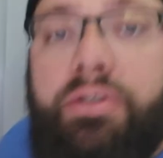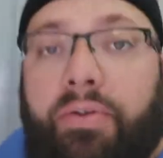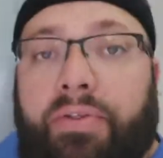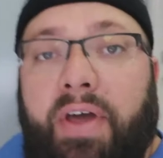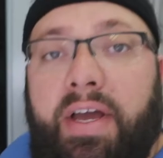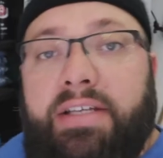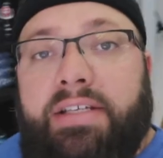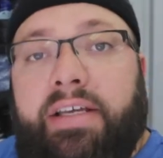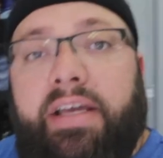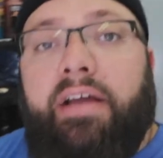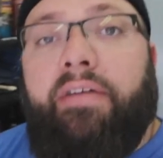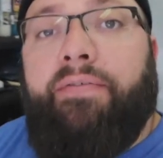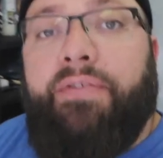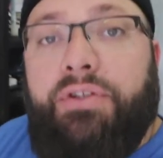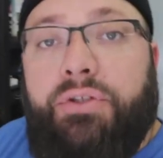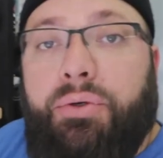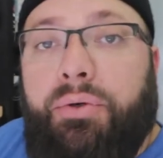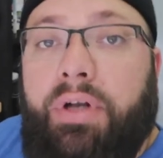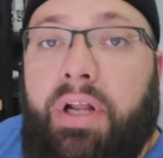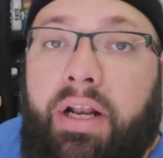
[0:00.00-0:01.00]
So thanks again
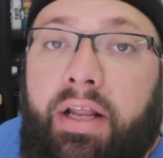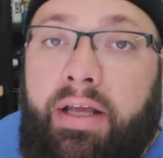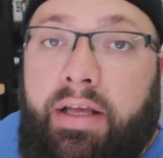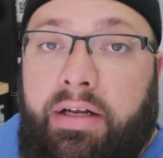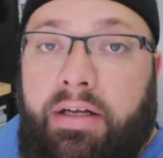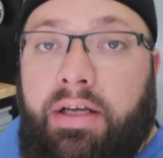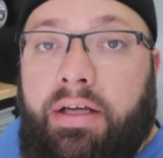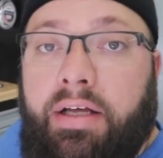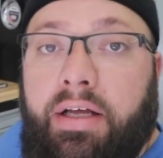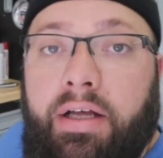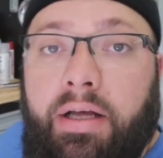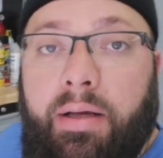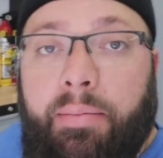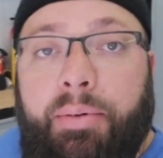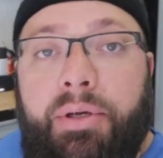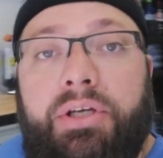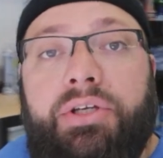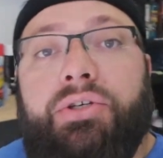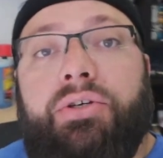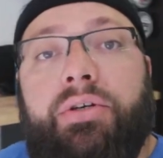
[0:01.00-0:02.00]
for tuning in.
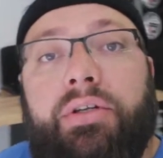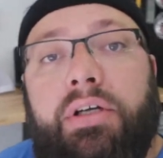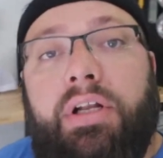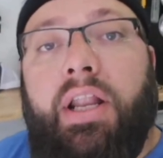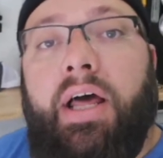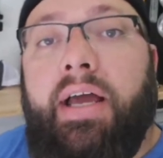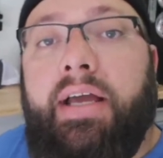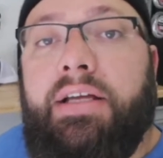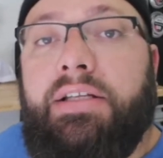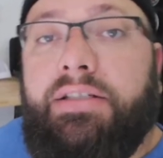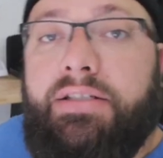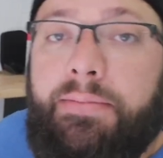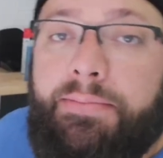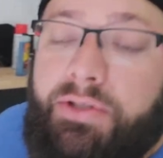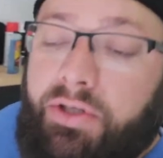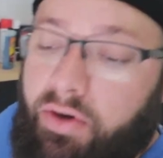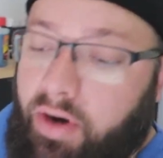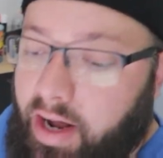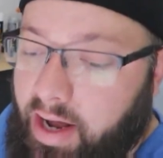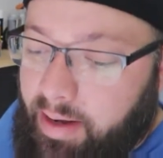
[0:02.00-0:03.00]
Be sure to like and
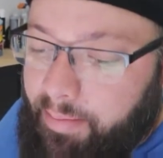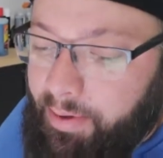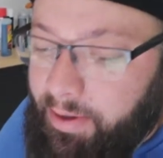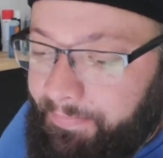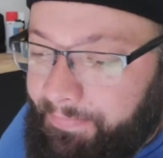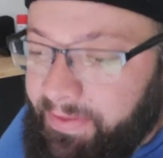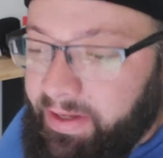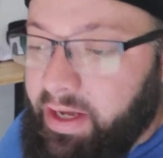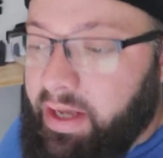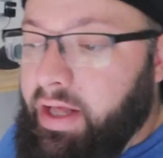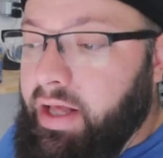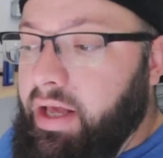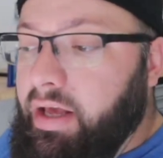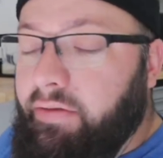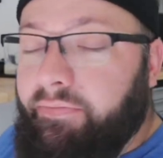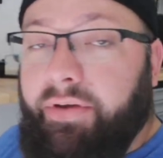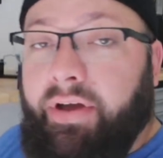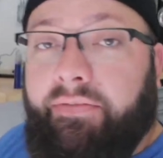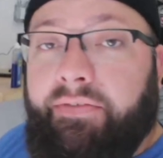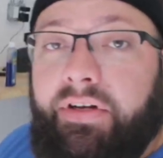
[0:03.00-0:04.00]
subscribe.
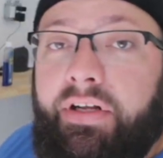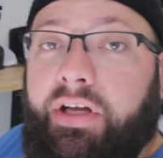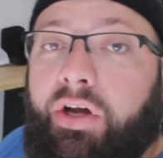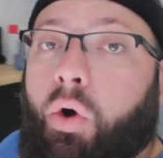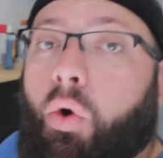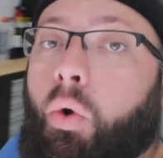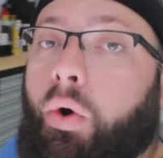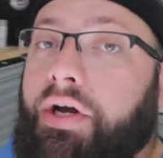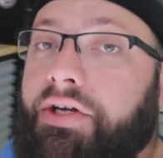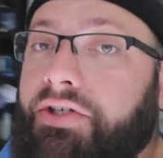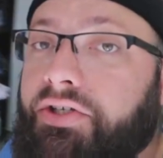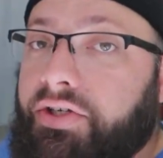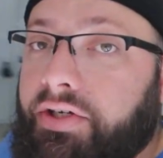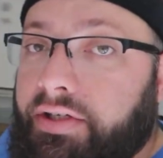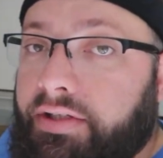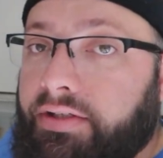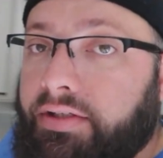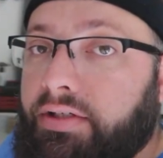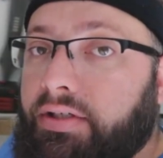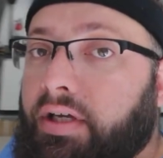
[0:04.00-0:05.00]
If you have any
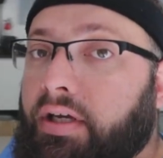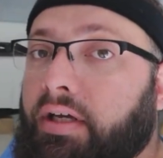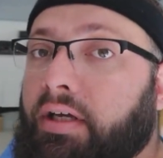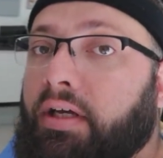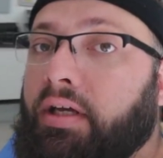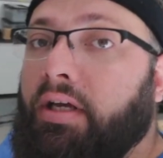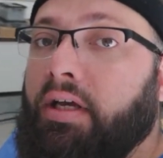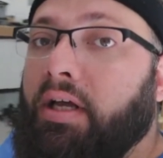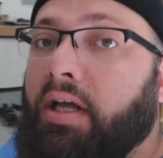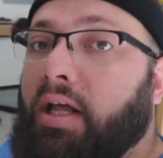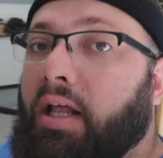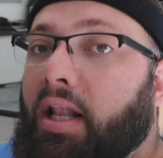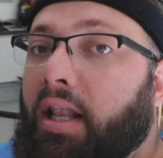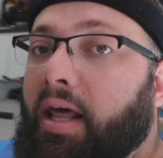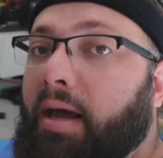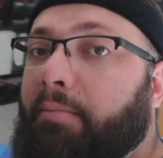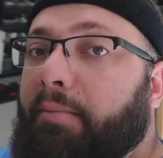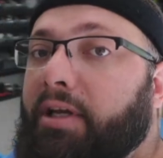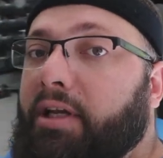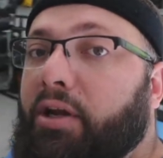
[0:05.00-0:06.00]
questions,
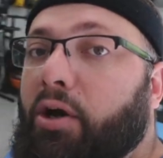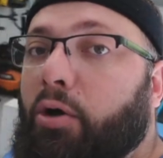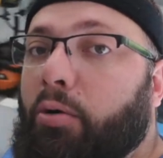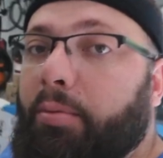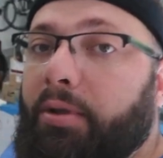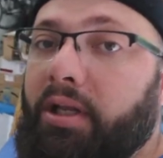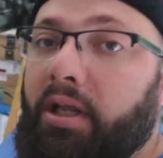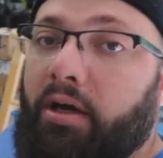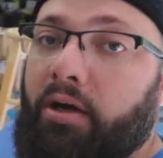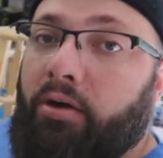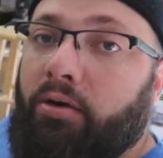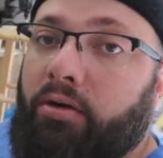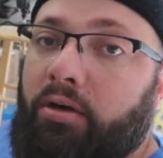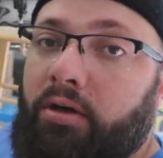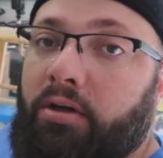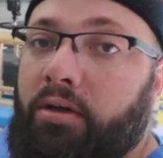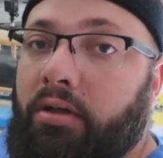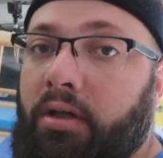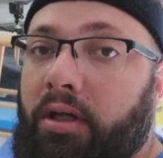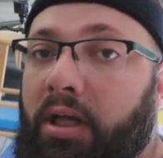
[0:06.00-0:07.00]
let me know below
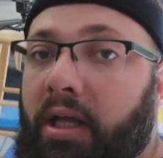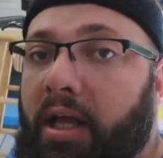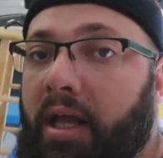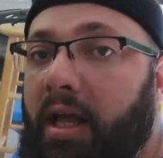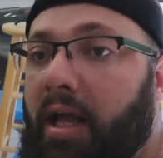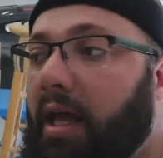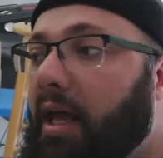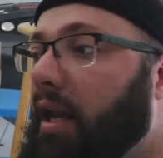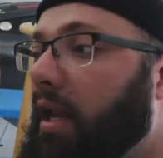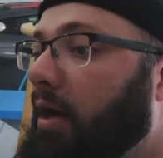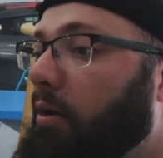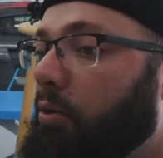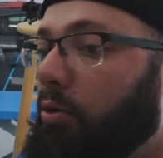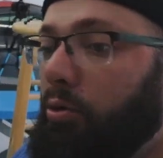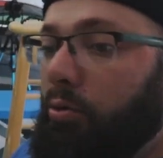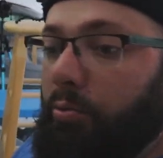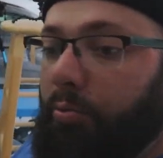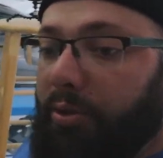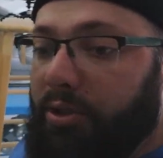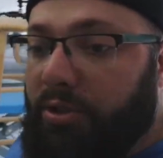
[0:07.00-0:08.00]
and I
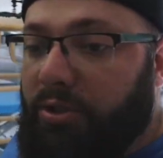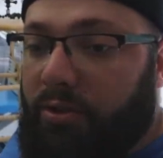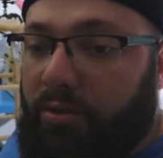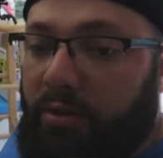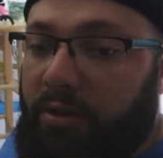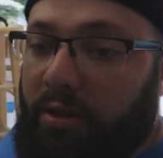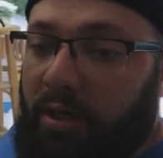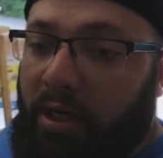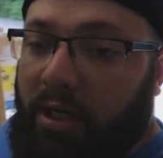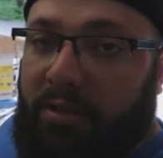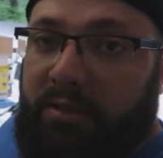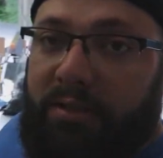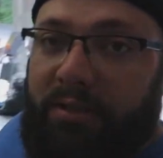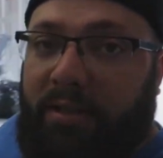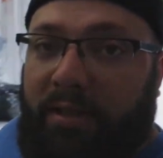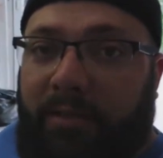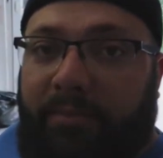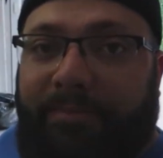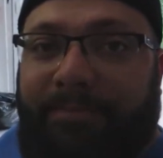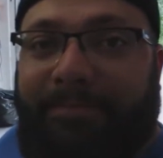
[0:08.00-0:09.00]
will be sure to answer
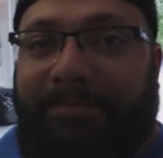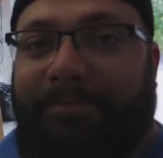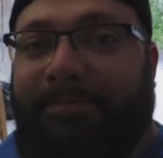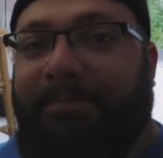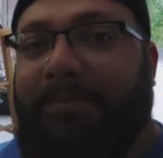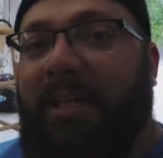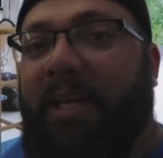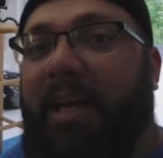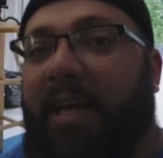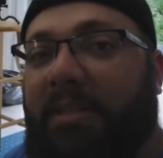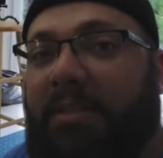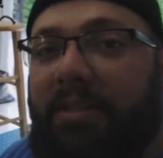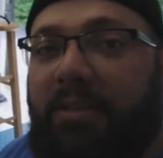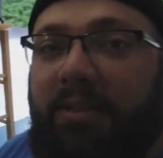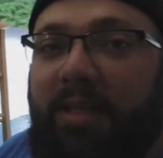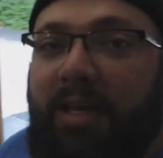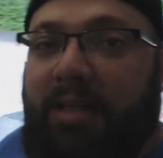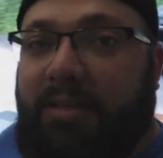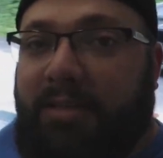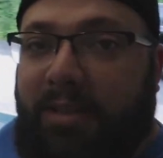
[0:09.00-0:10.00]
them.
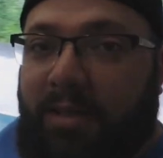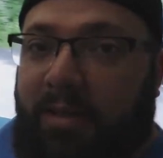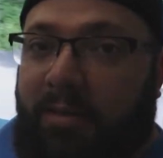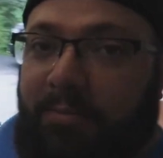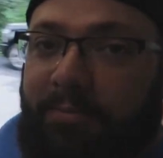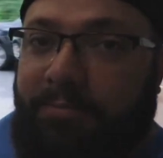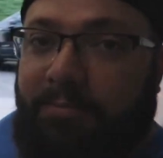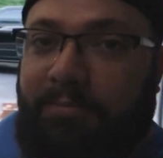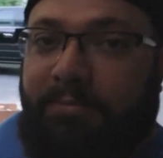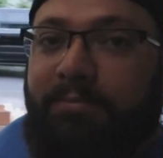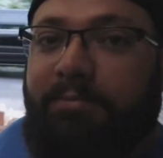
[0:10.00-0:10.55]
Until next time,